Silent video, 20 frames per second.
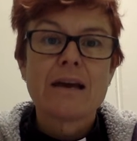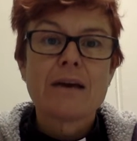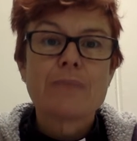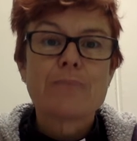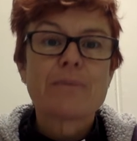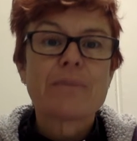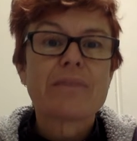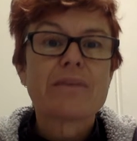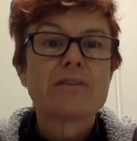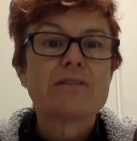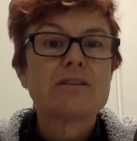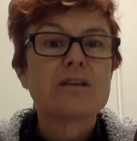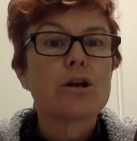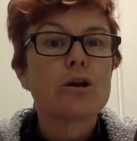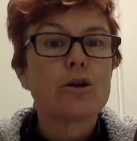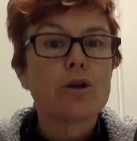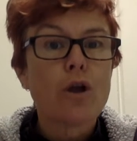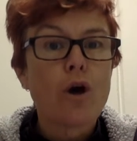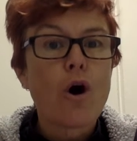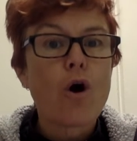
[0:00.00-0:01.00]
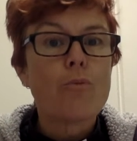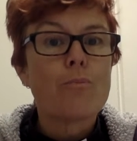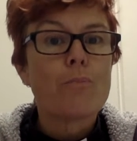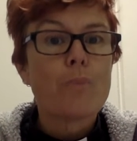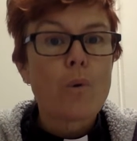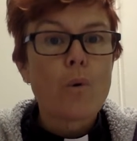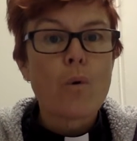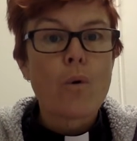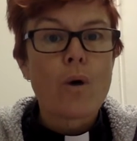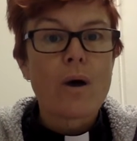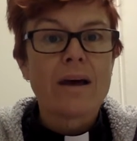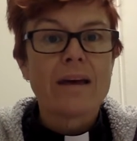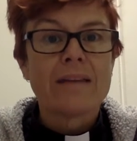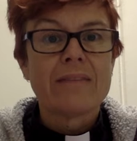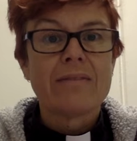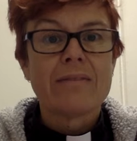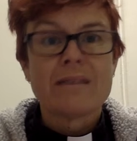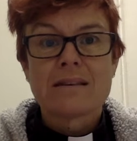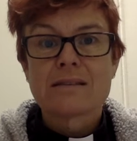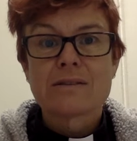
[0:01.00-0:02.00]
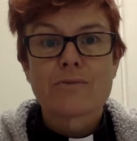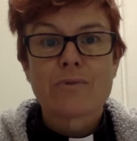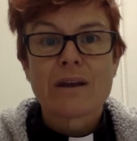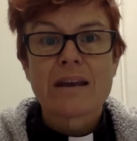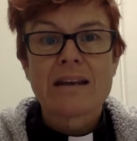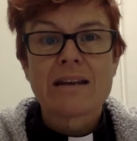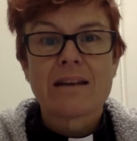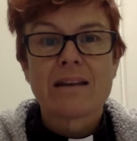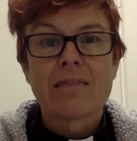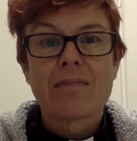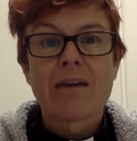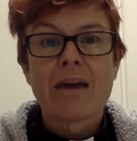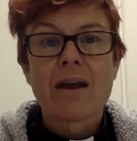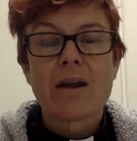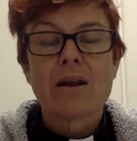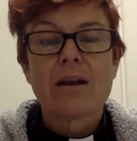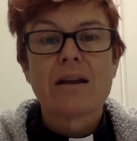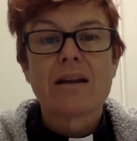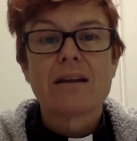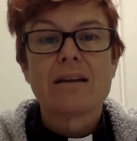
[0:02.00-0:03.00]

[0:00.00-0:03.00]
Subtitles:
But there's a lot more in this reading that